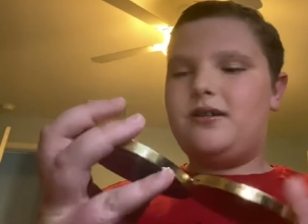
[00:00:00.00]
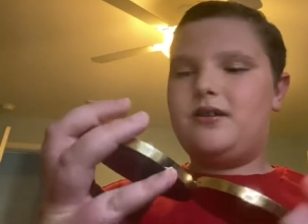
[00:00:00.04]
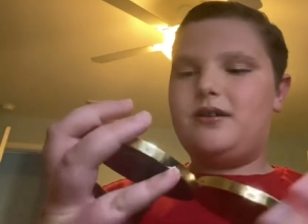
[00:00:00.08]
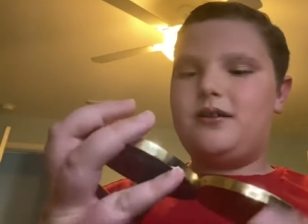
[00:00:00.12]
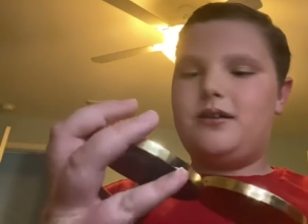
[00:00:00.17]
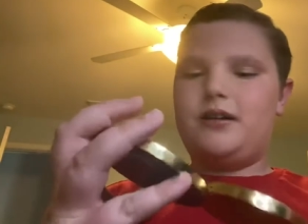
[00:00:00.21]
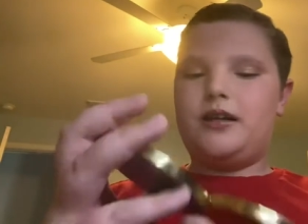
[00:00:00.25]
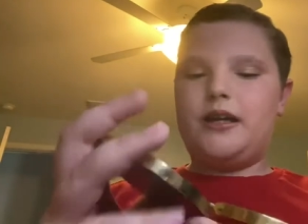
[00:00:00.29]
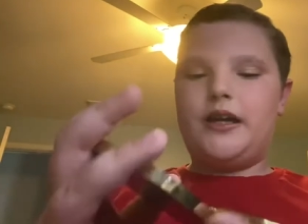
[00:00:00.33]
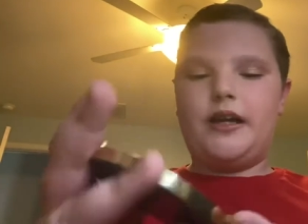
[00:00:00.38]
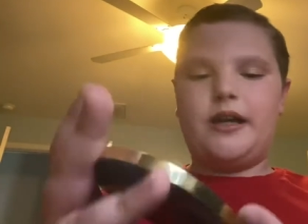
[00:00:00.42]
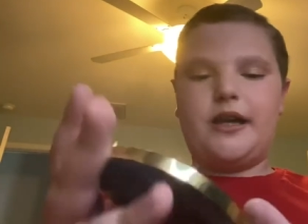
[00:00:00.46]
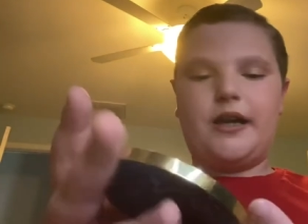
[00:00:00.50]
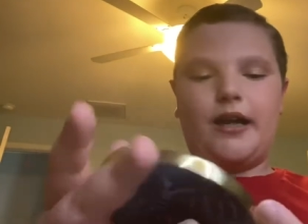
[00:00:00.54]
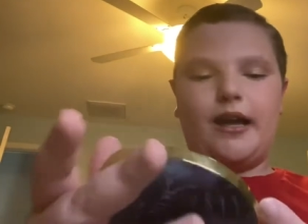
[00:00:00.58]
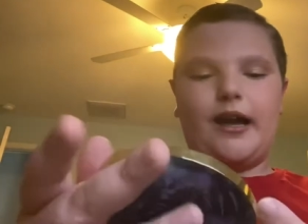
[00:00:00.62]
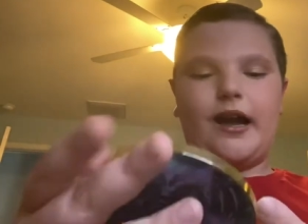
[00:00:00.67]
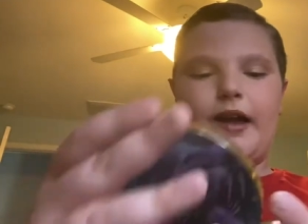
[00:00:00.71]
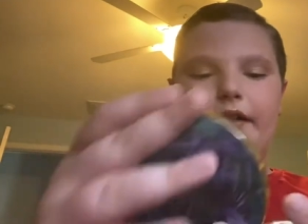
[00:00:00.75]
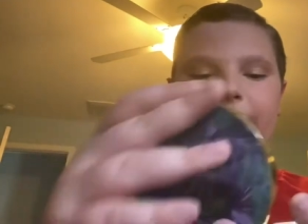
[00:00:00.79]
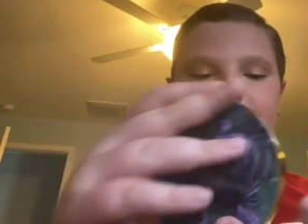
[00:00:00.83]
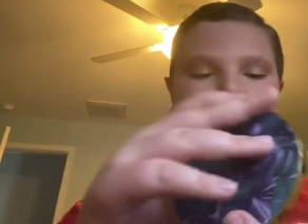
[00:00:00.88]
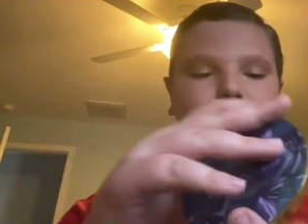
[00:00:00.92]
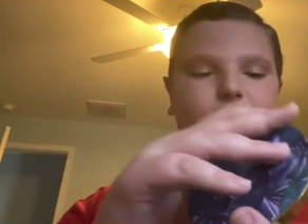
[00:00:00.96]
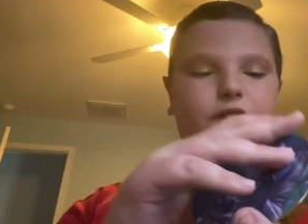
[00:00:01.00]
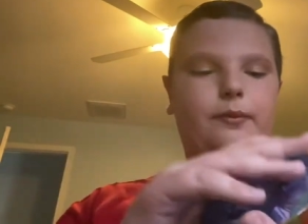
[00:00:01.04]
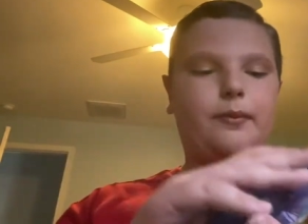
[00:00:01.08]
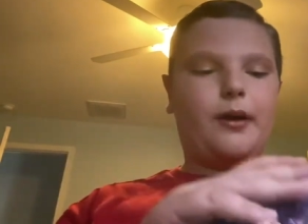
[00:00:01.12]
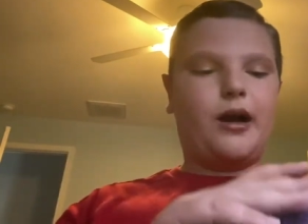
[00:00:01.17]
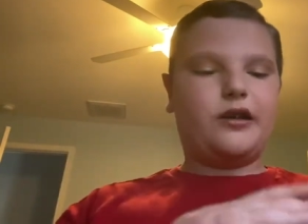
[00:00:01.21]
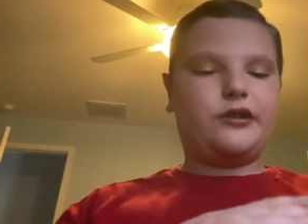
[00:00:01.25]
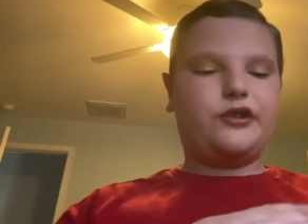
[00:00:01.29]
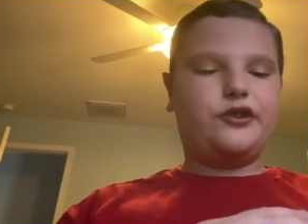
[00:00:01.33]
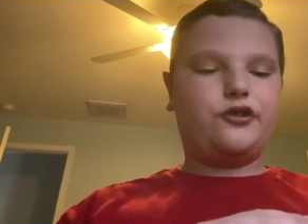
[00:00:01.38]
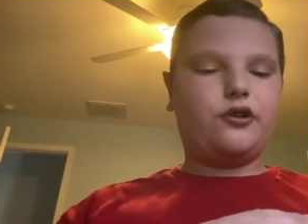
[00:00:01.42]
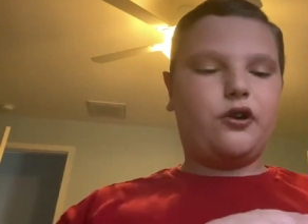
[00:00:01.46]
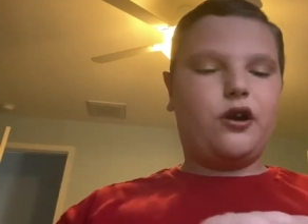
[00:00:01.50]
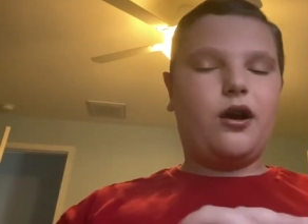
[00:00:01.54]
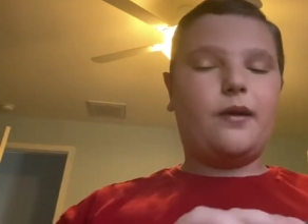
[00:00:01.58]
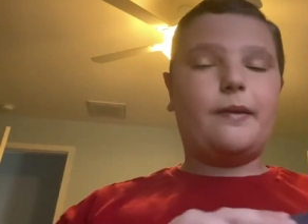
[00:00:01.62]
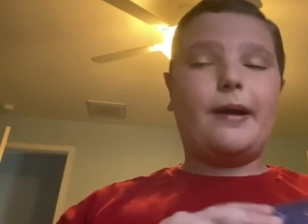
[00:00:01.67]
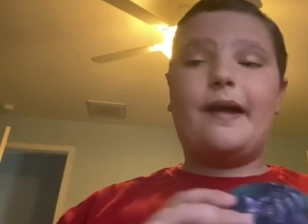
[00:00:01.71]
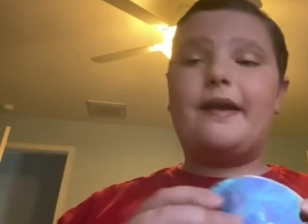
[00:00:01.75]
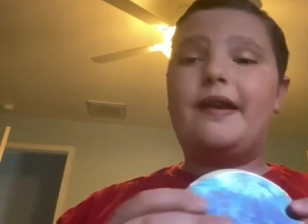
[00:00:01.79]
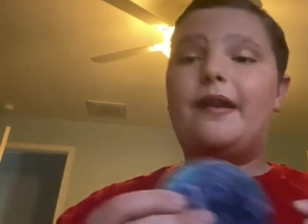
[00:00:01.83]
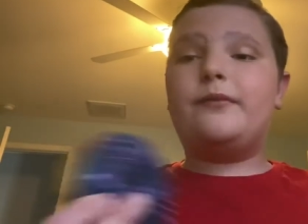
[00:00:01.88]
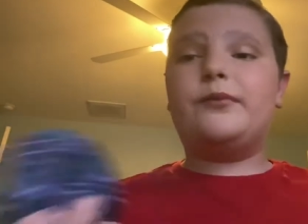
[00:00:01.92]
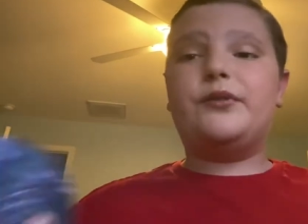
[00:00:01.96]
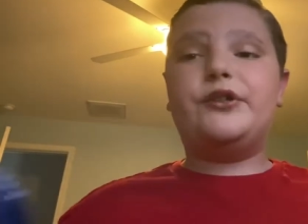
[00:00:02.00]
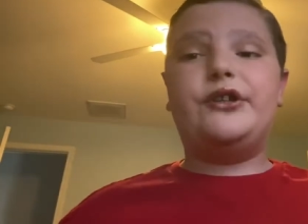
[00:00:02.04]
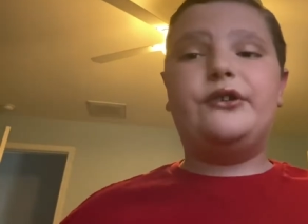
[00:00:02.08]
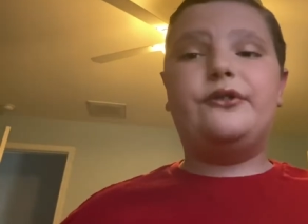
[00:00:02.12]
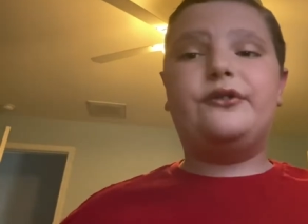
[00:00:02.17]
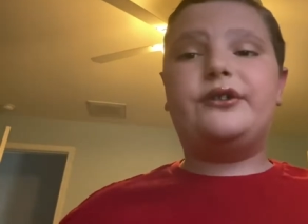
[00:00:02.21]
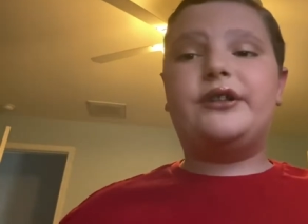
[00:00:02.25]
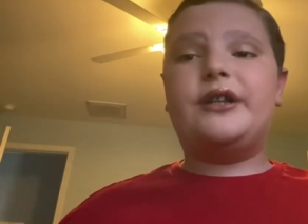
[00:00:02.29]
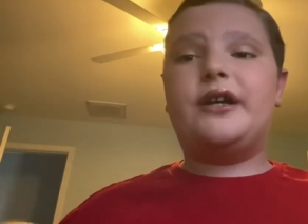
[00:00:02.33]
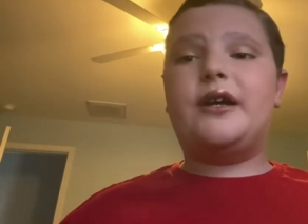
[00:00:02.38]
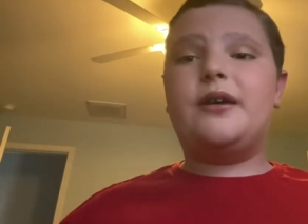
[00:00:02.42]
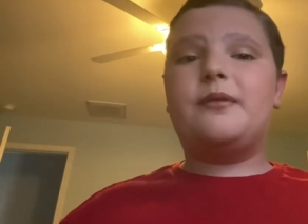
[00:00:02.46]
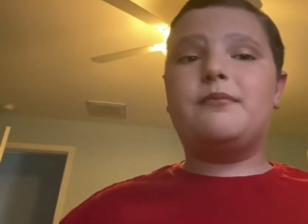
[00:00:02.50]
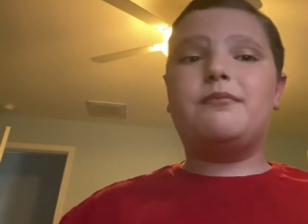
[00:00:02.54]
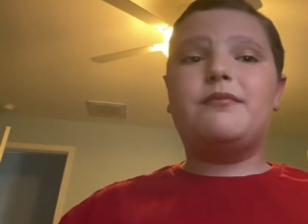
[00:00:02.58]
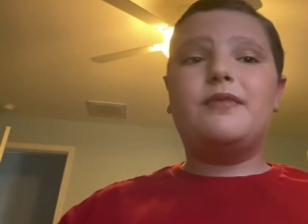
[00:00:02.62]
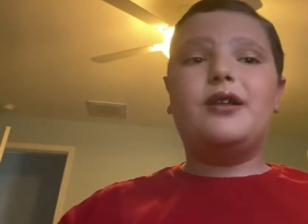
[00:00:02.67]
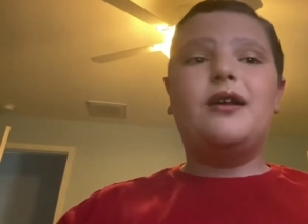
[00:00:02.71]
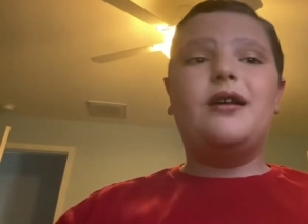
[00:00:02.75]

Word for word: Yeah, I got this in the BoxyCharm. I never used it.